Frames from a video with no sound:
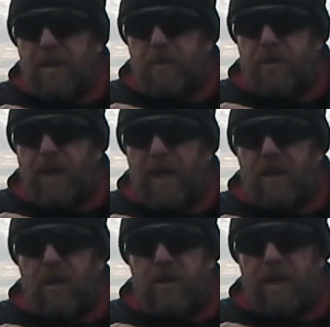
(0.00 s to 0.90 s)
There was
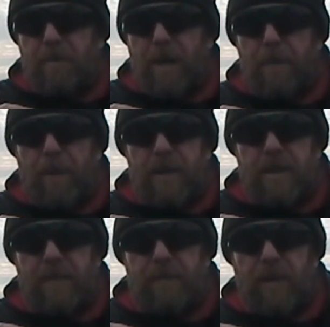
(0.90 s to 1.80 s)
jackdaws and
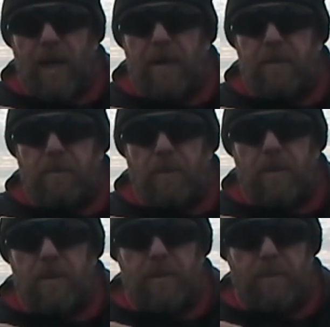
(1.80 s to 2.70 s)
magpies after that,
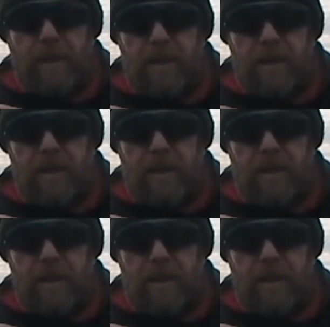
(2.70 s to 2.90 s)
but I